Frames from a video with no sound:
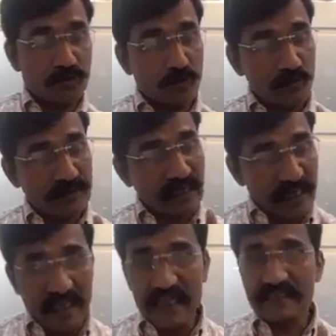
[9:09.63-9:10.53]

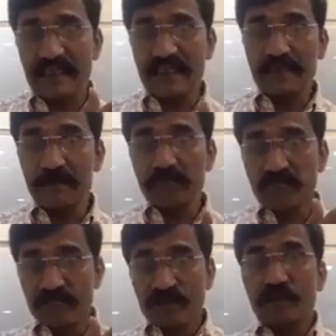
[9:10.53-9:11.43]
ulnar side,
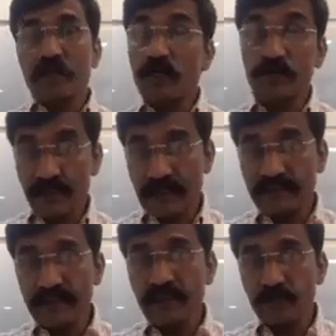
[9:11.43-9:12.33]
or you
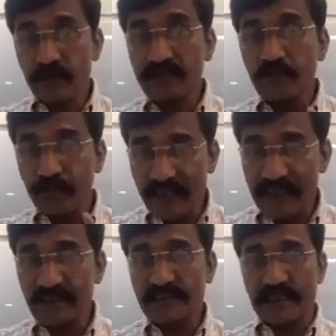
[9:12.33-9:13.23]
can say towards the
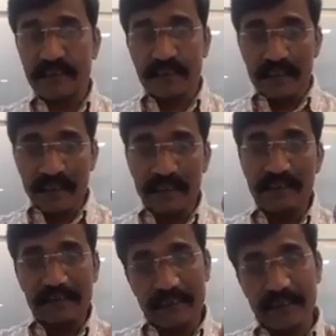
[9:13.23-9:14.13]
medial side, it
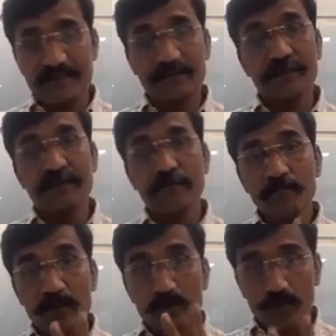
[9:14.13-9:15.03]
is attached with the
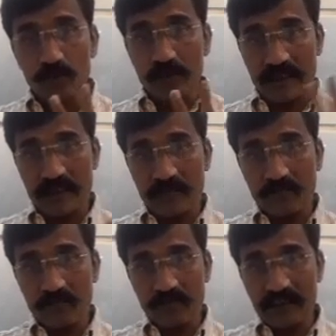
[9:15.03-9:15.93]
2
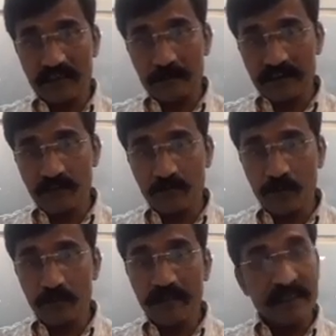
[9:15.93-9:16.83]
again. One is
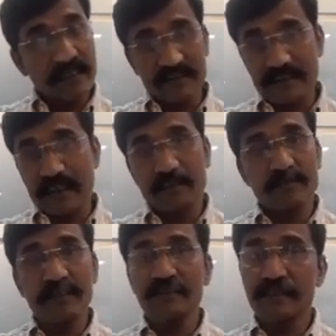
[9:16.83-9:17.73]
pisiform and second
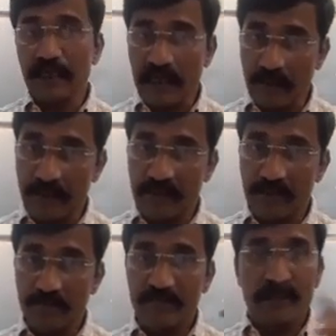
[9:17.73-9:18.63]
one is hamate.
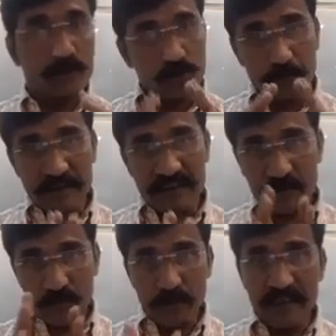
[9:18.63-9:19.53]
So
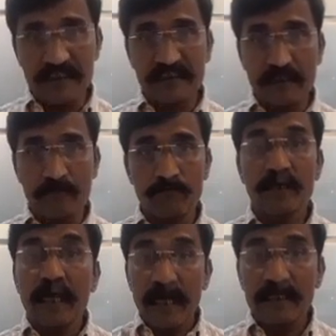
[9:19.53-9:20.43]
pisiform itself
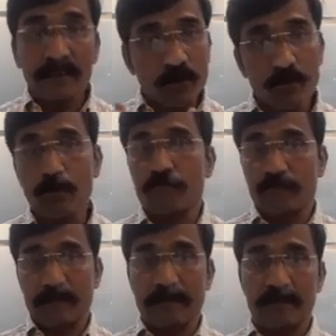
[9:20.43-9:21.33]
and the hook of
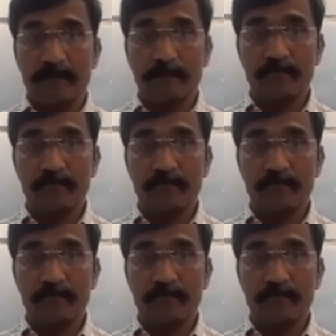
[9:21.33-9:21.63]
hamate.